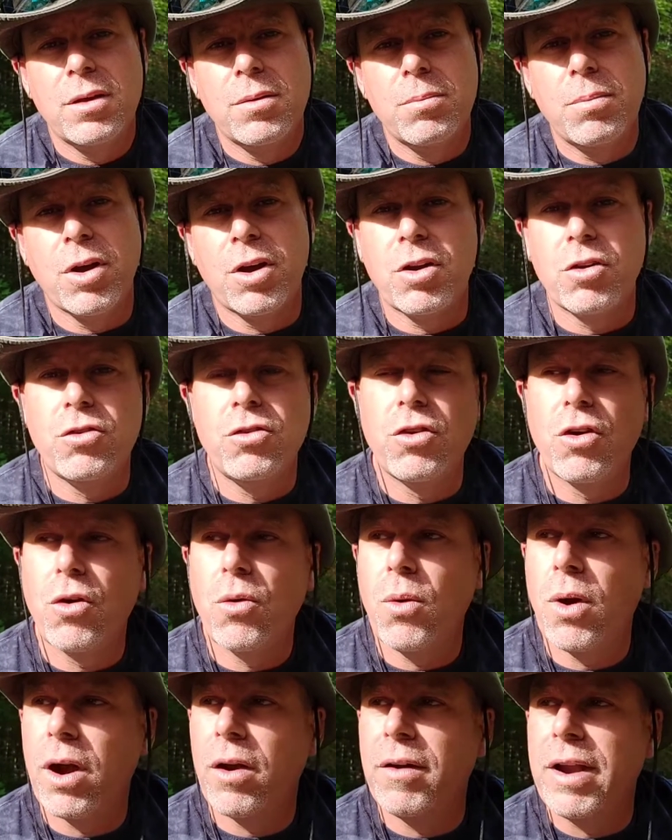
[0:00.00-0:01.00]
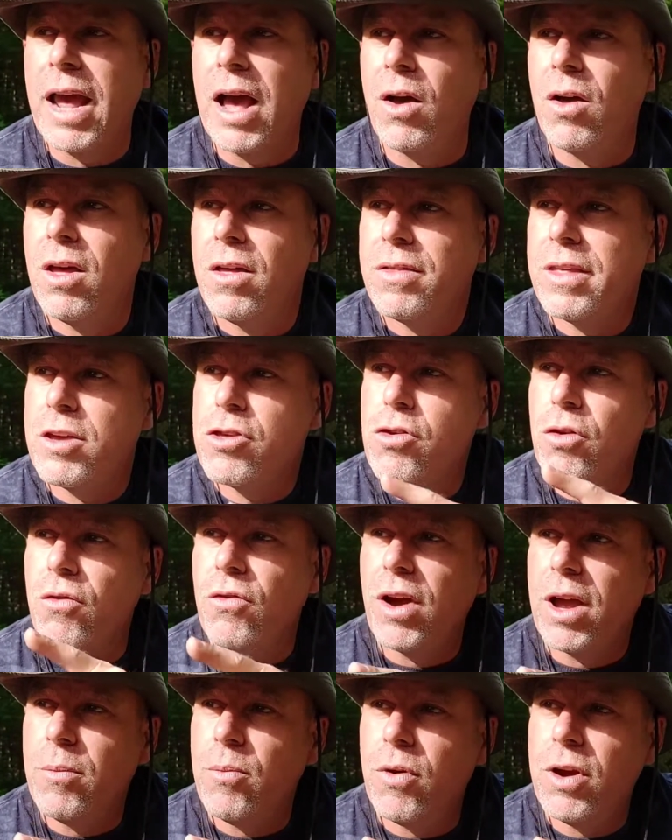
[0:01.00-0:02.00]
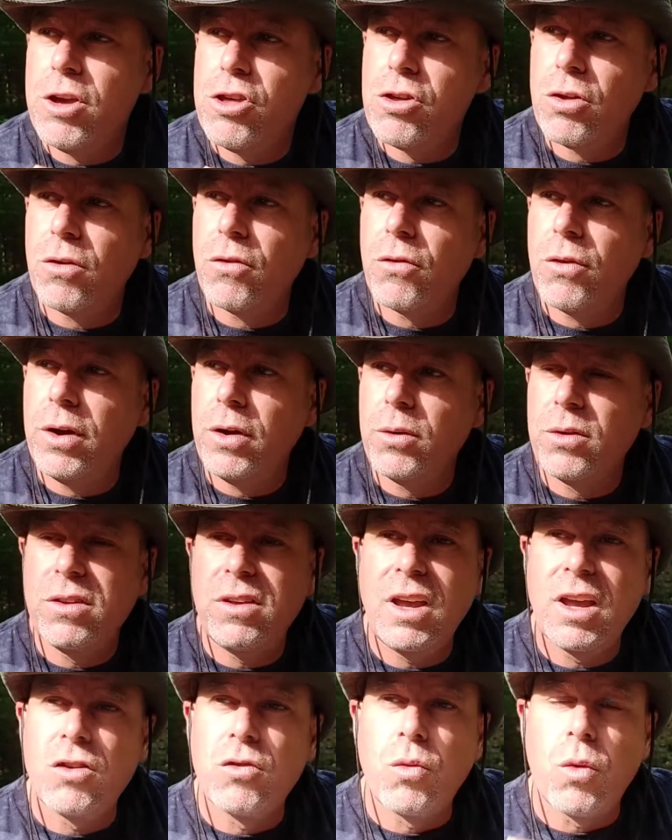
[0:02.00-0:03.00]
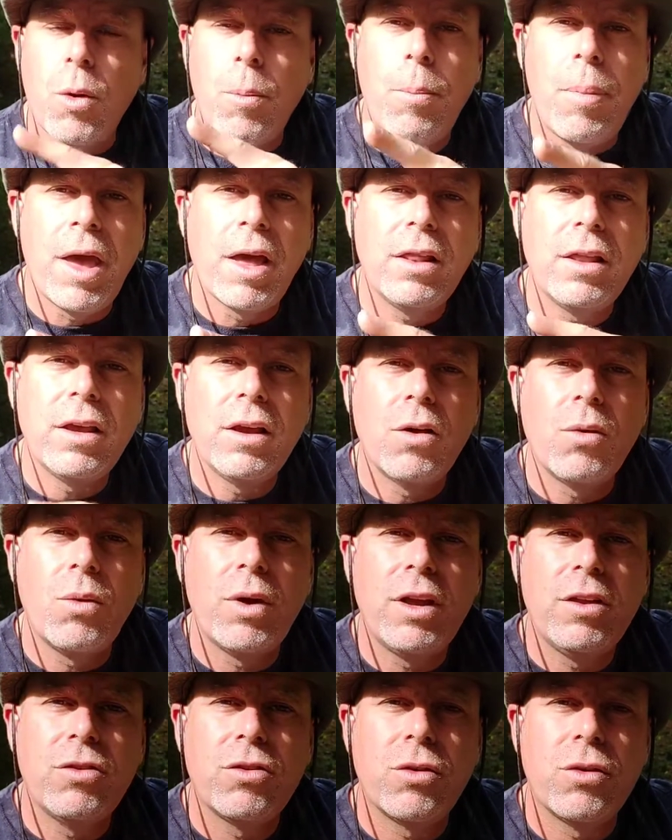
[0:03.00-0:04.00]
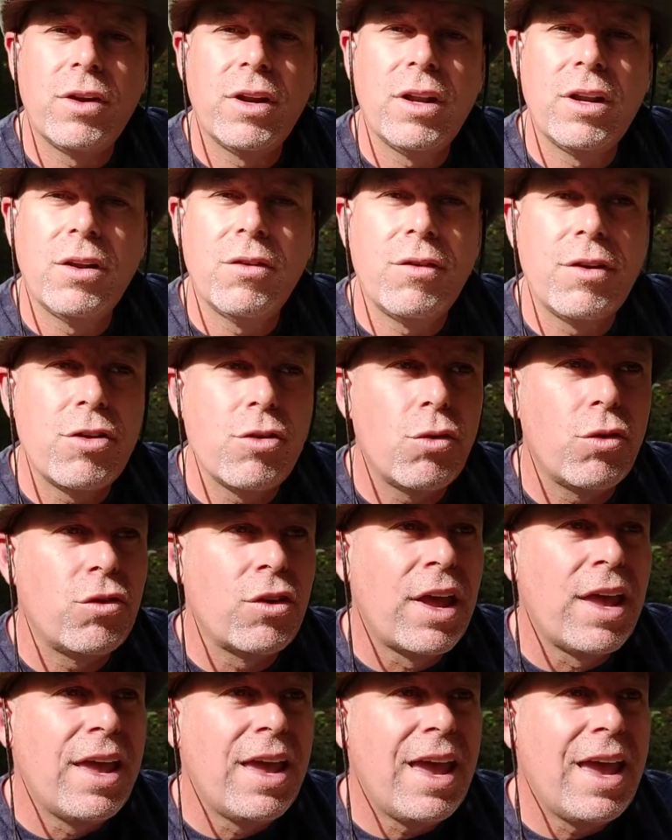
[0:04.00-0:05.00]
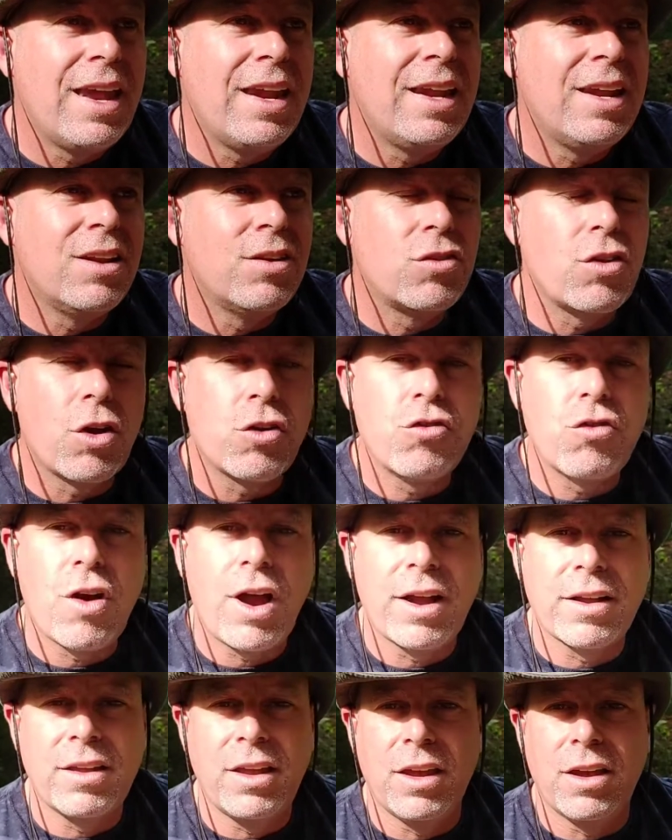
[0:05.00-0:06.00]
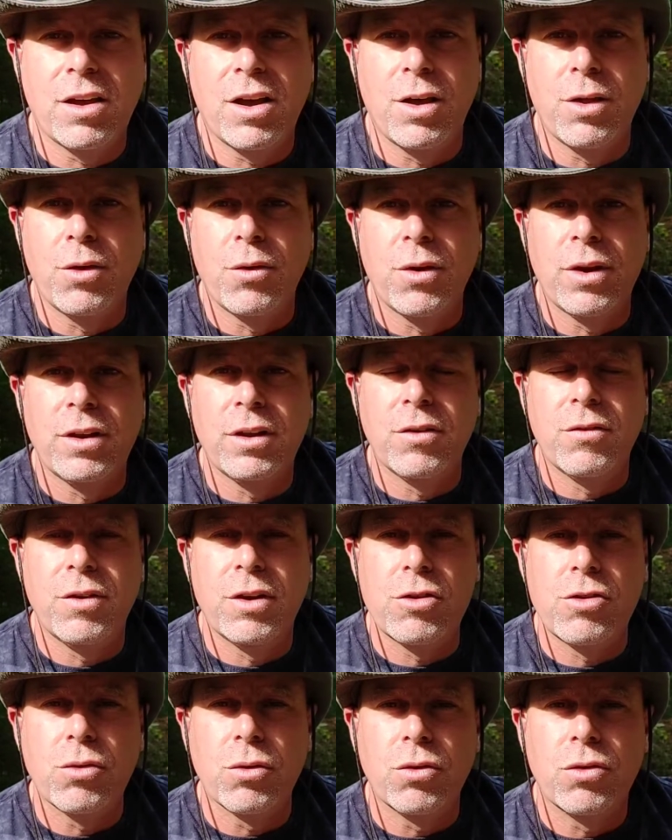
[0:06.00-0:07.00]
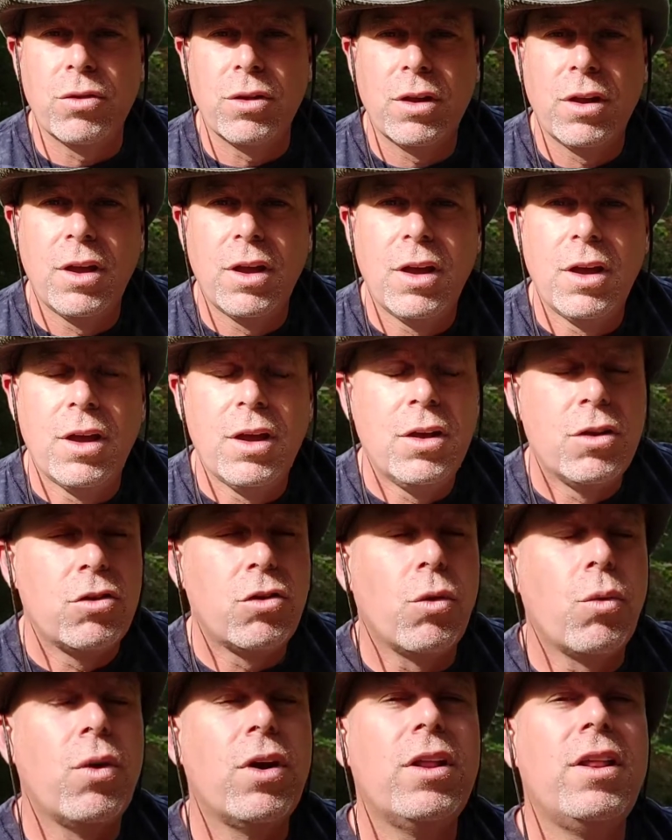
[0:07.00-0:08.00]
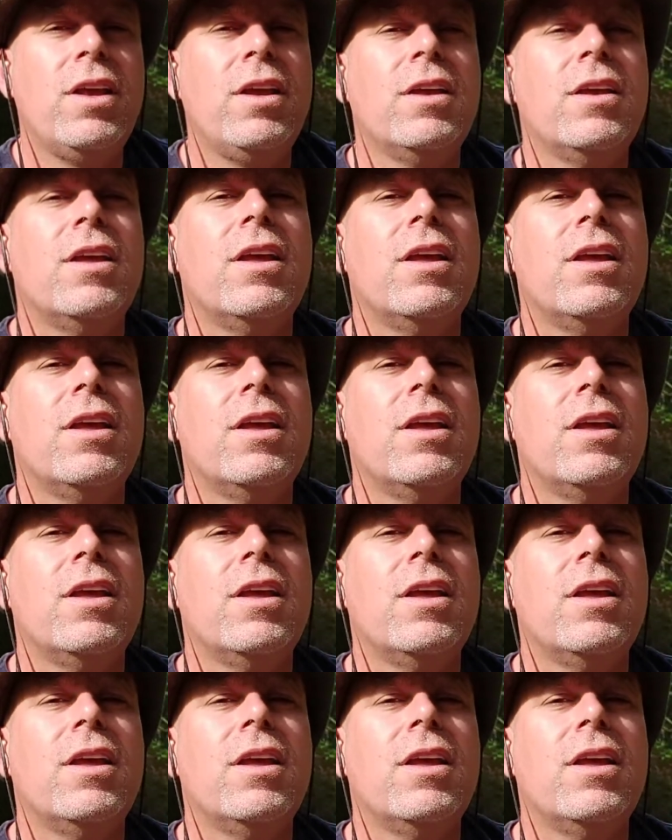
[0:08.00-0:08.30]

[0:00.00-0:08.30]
because you're aware now that your vibrational frequency is repelling away certain individuals and it is attracting other individuals. So really,